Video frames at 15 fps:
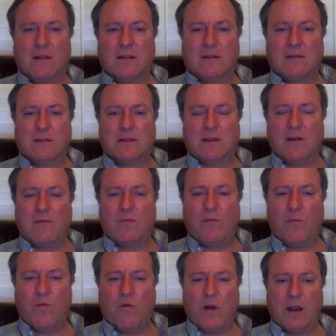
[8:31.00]
There's
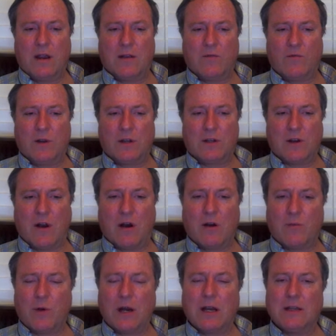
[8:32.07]
some way in which our
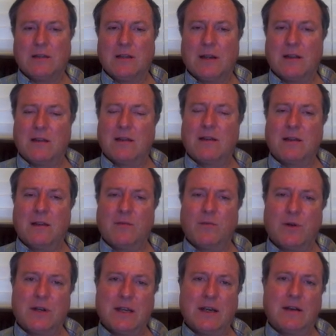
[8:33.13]
brains, and I think in
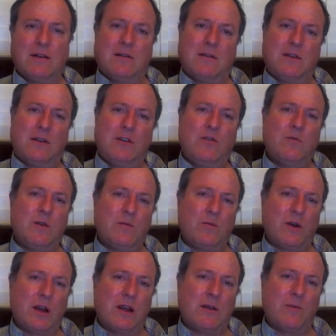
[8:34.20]
particular the human
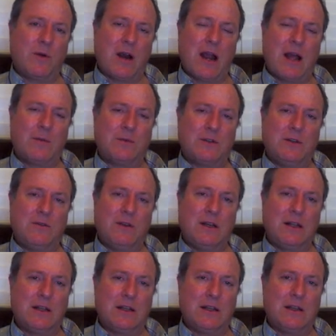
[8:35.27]
brain, perhaps
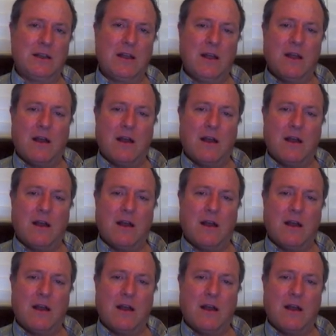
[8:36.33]
uniquely